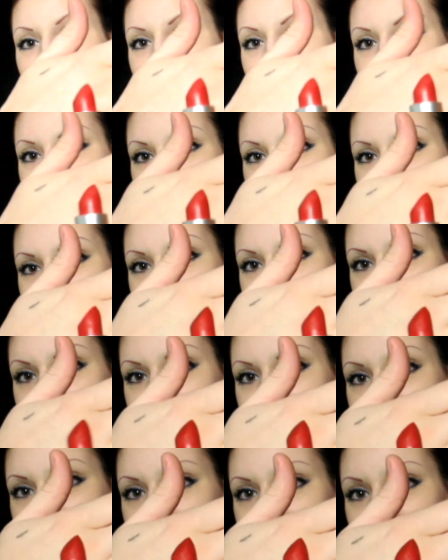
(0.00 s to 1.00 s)
it is
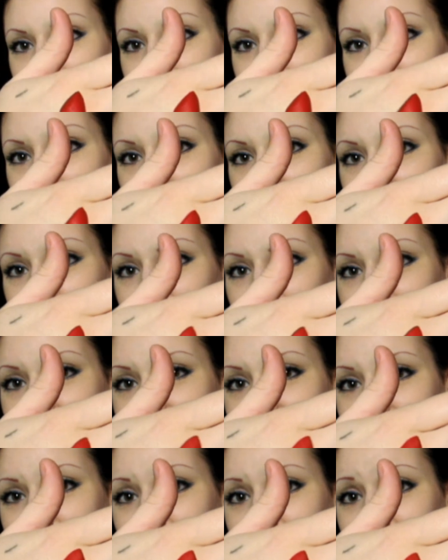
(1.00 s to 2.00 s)
like the
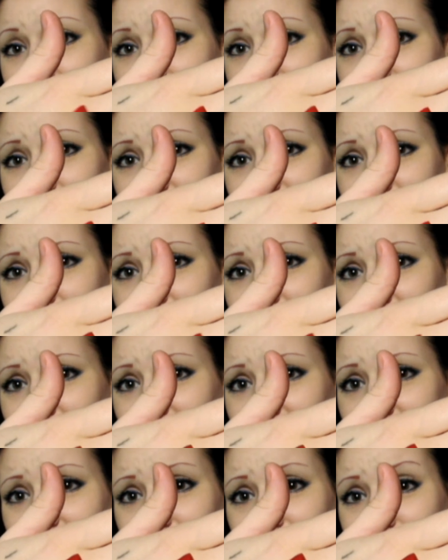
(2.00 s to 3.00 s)
most
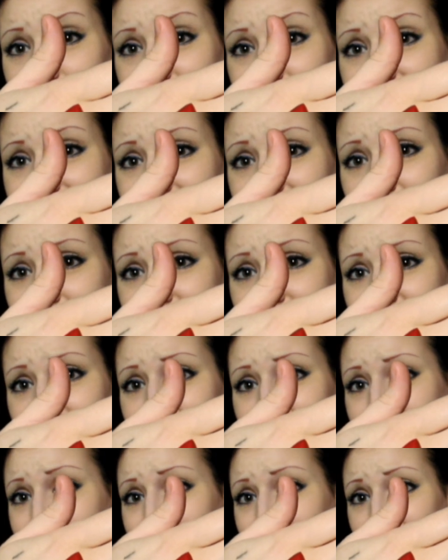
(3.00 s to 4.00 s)
beautiful red
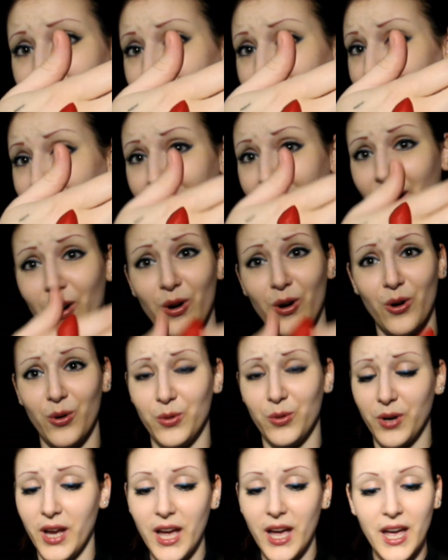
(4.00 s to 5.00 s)
lipstick that I
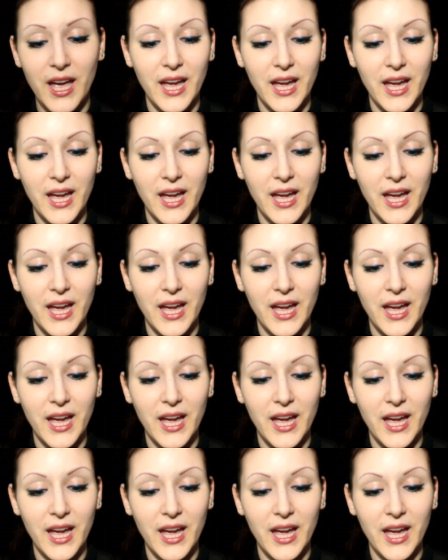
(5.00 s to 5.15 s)
own.